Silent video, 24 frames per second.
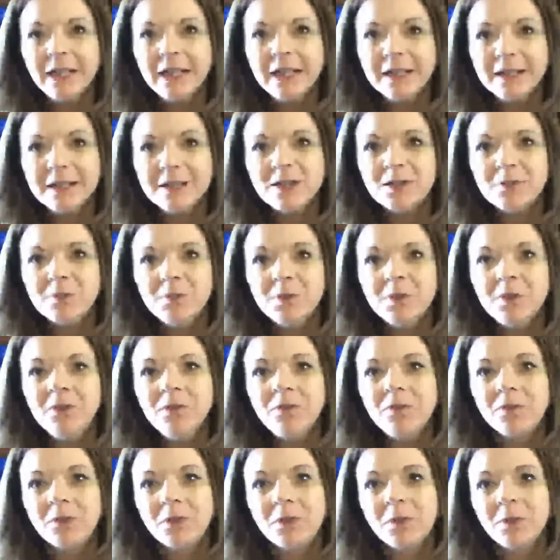and let's
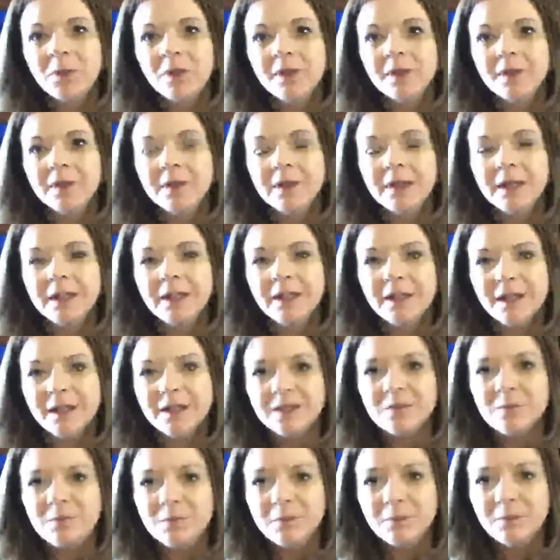move forward in
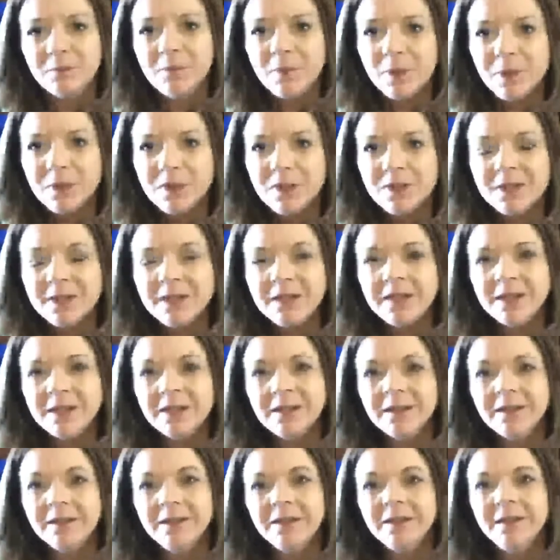God's
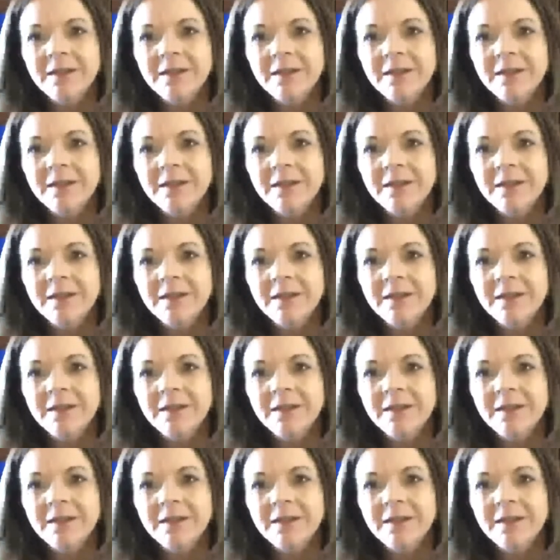mercy,